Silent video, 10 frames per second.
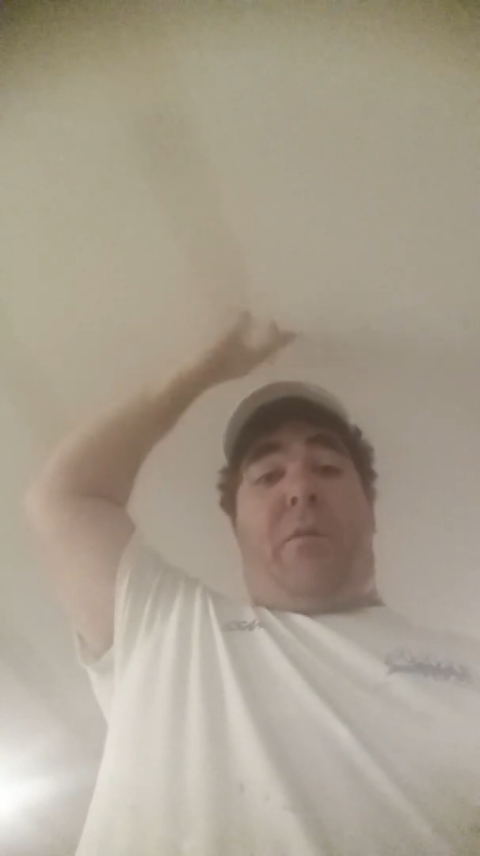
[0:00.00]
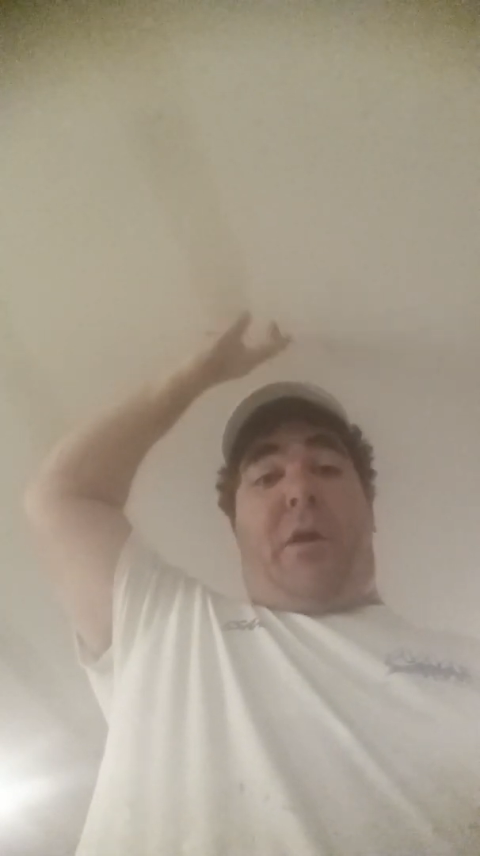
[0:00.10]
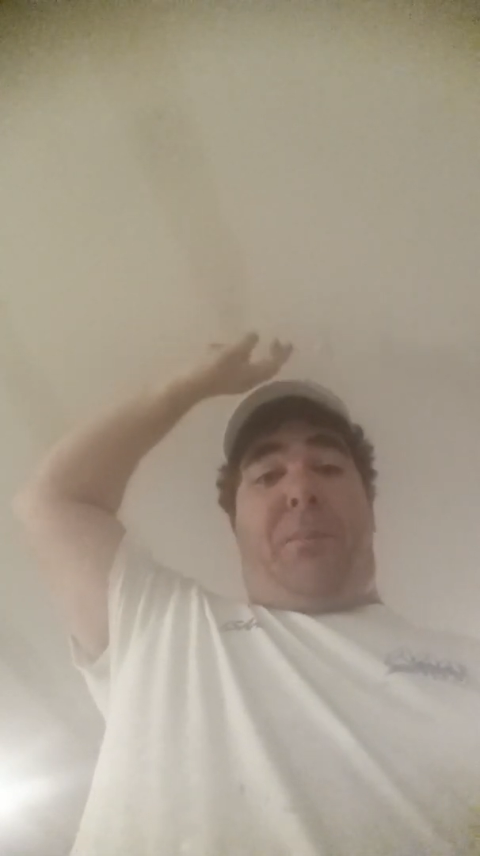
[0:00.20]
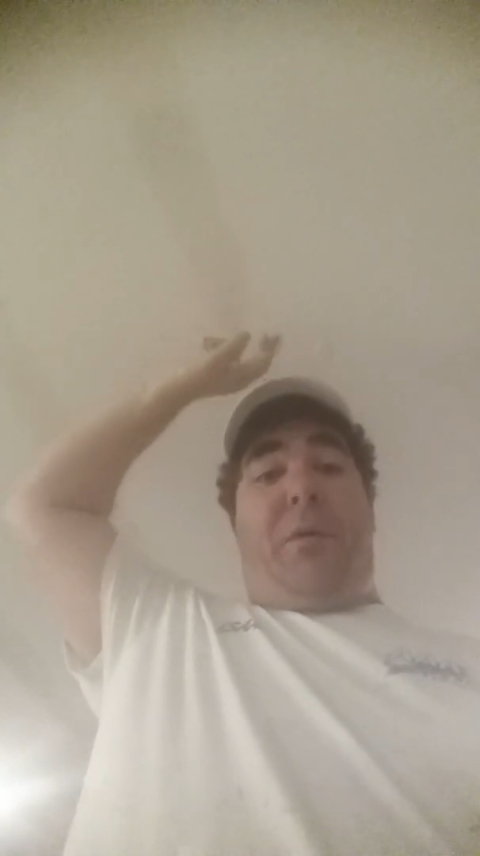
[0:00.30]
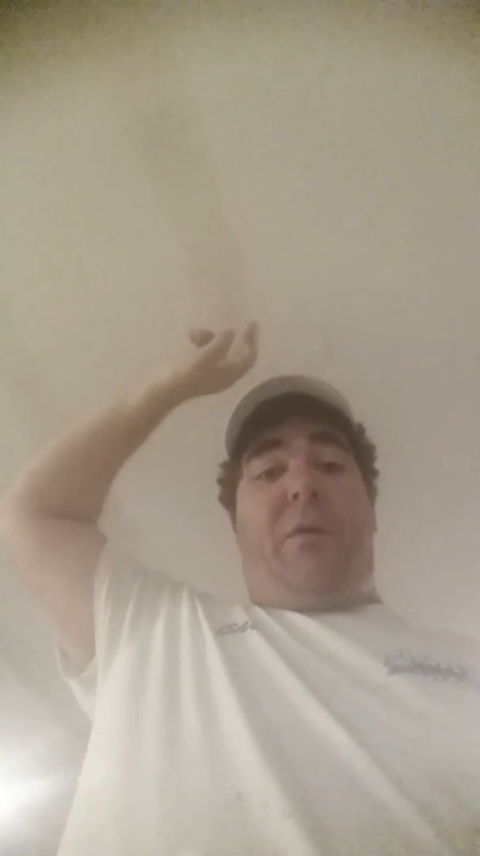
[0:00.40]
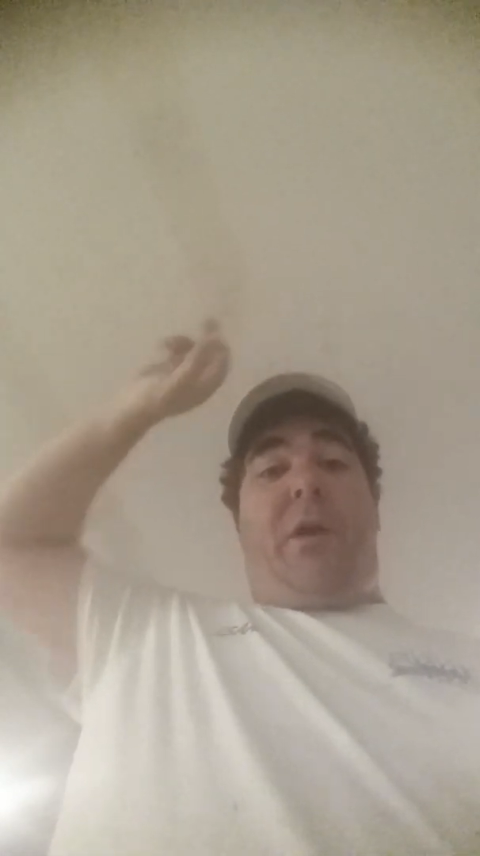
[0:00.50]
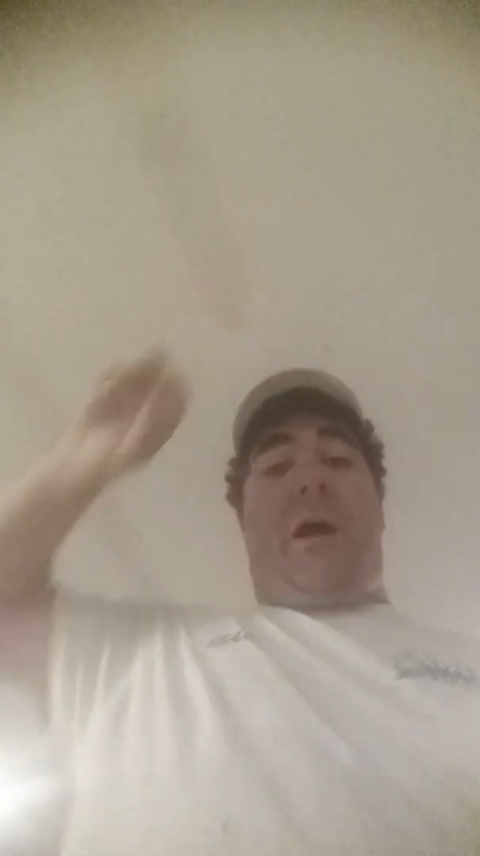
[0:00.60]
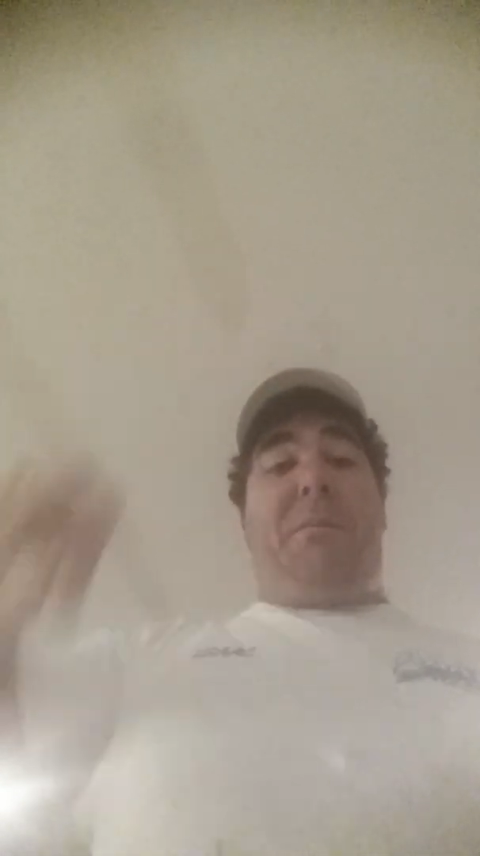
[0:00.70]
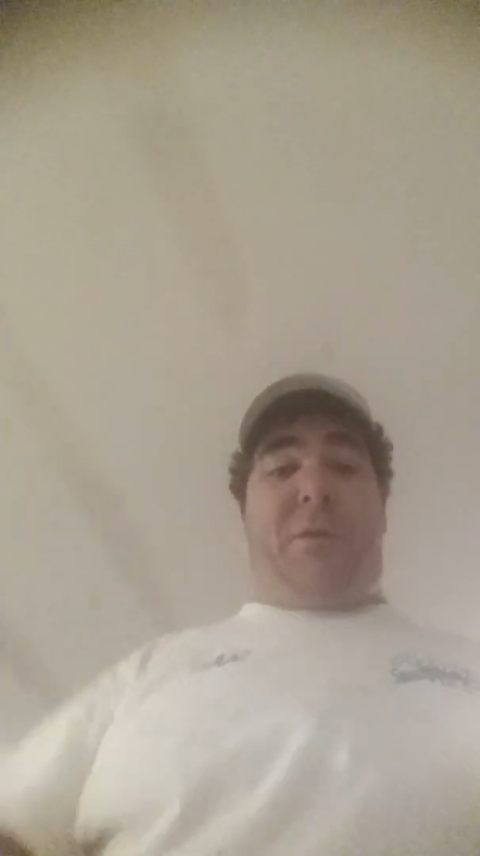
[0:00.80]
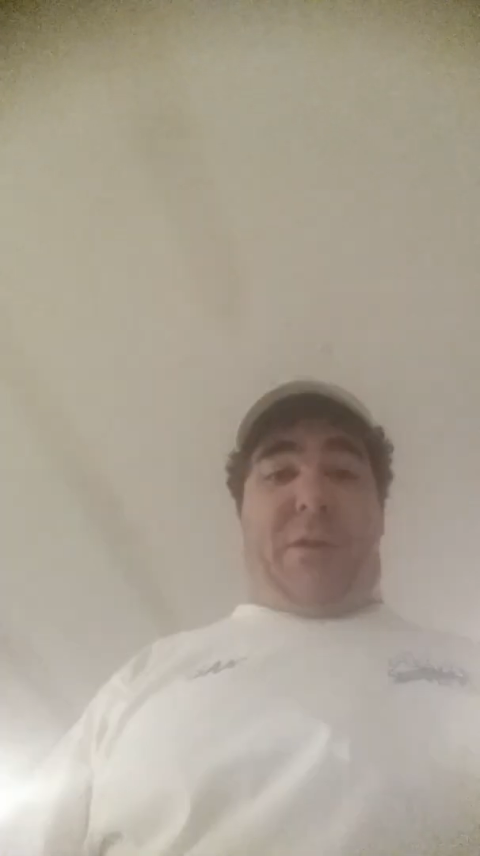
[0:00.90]
We're going to pull it
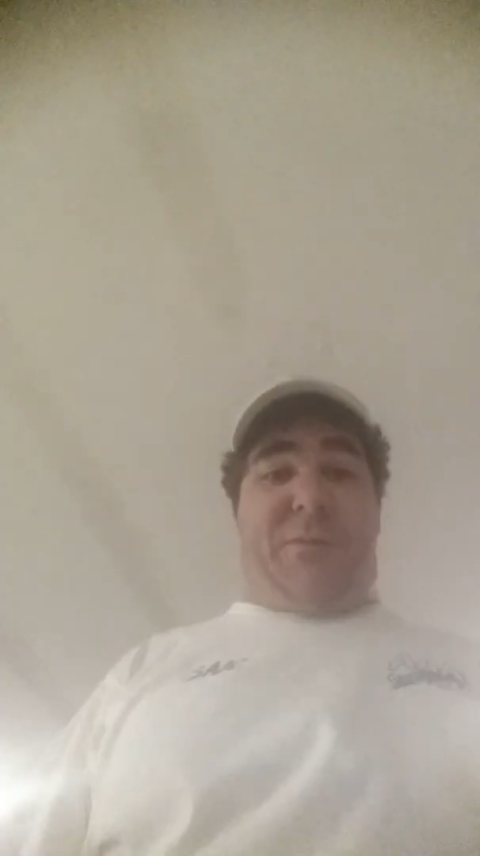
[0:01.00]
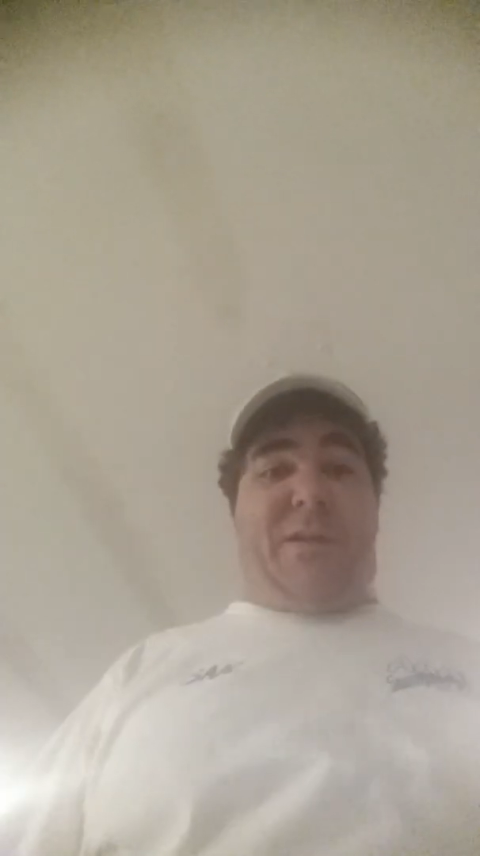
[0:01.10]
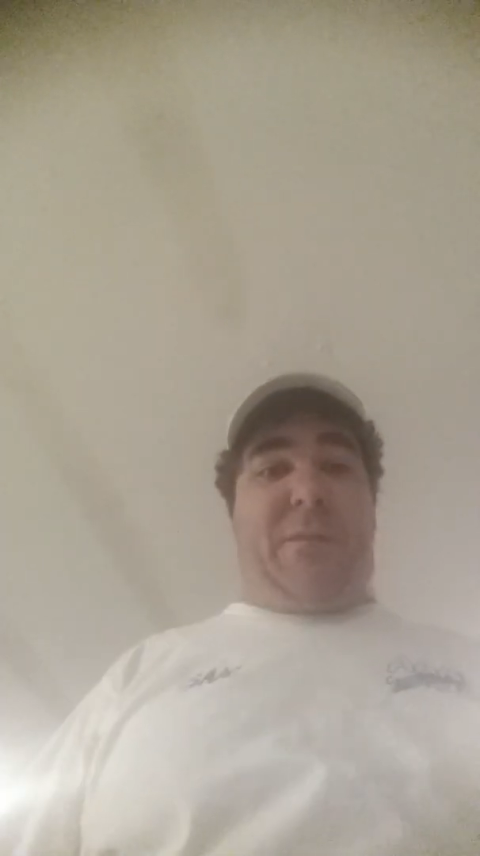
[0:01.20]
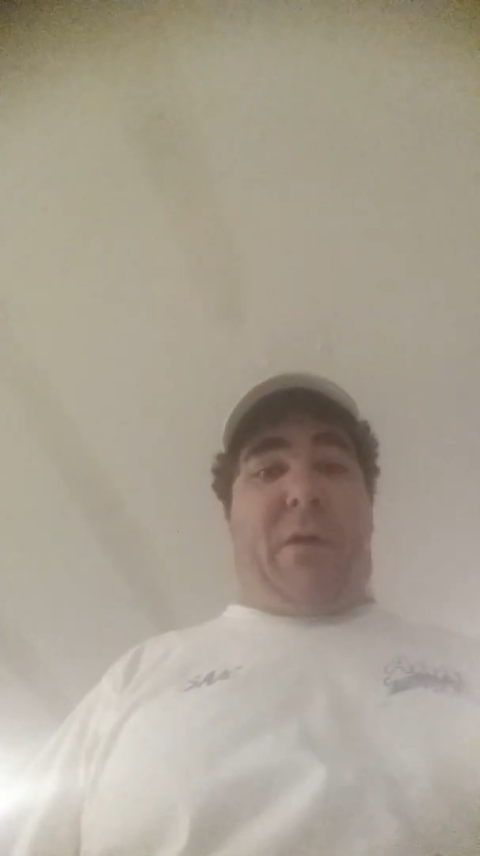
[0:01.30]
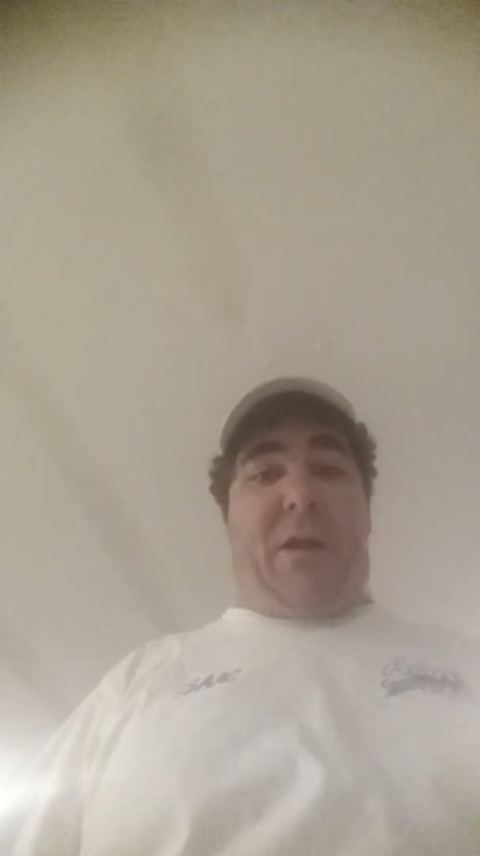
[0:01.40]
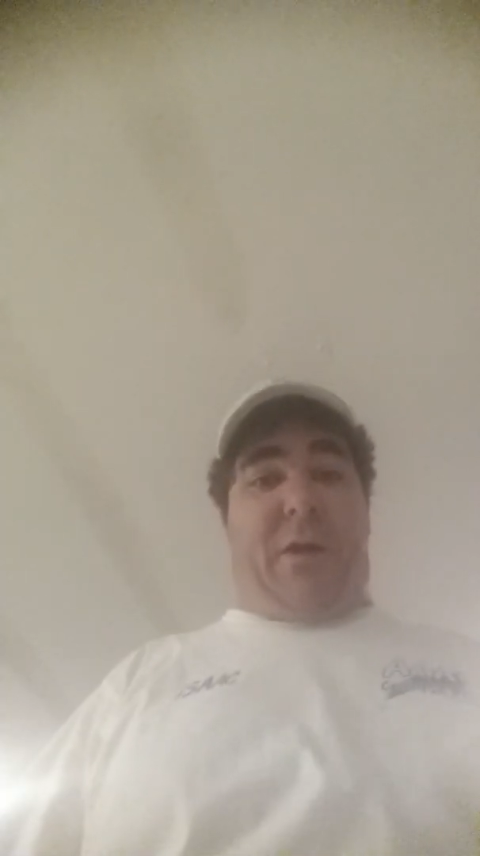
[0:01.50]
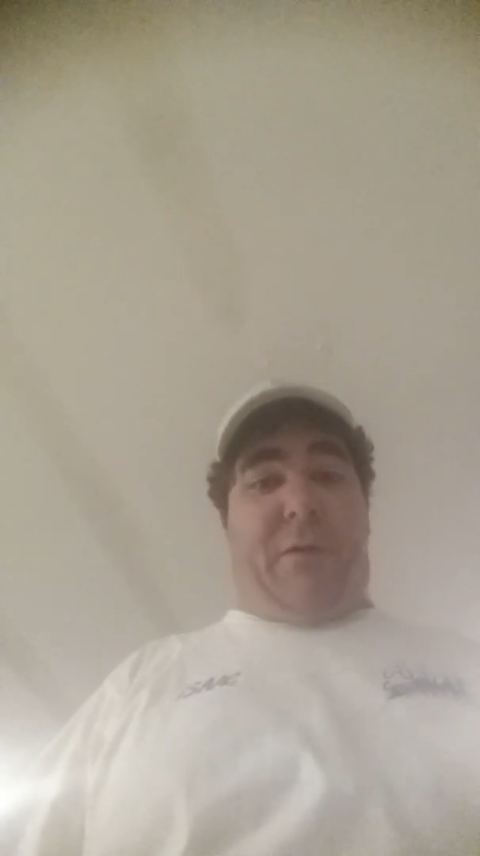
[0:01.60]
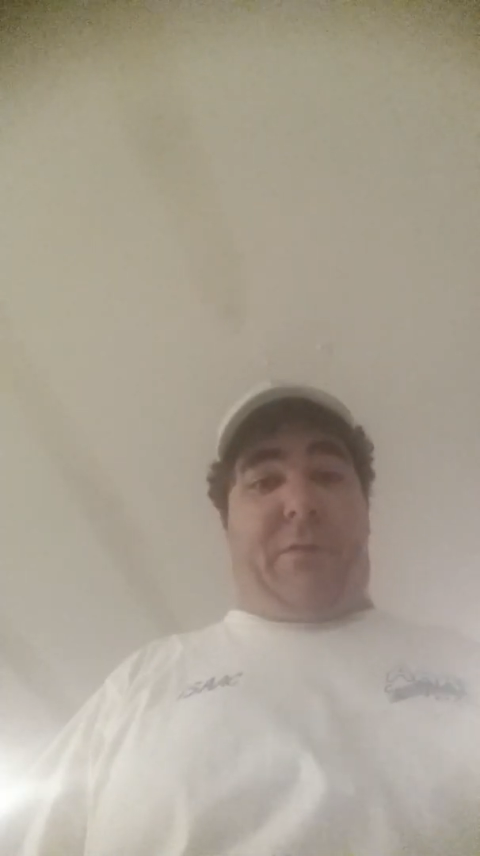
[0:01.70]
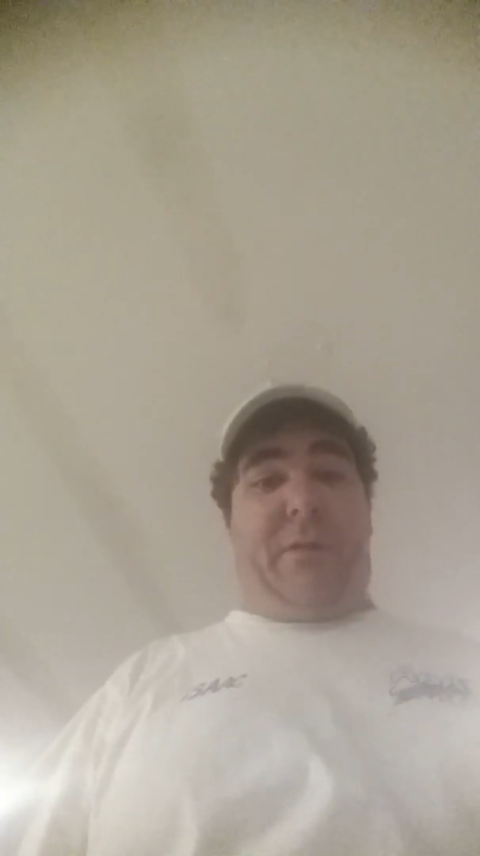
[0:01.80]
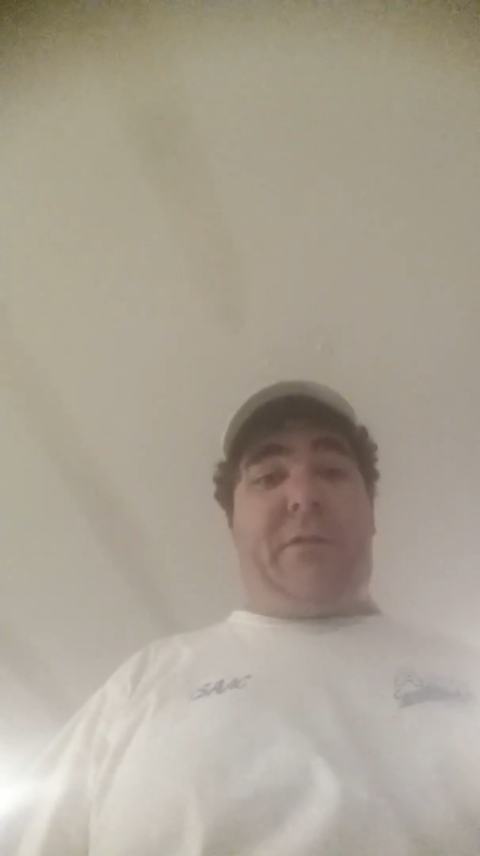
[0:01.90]
off, put some sheetrock
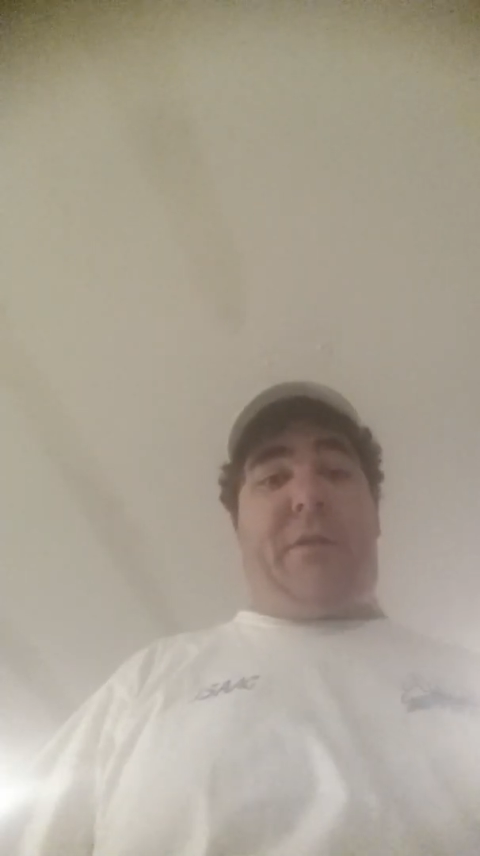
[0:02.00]
over it.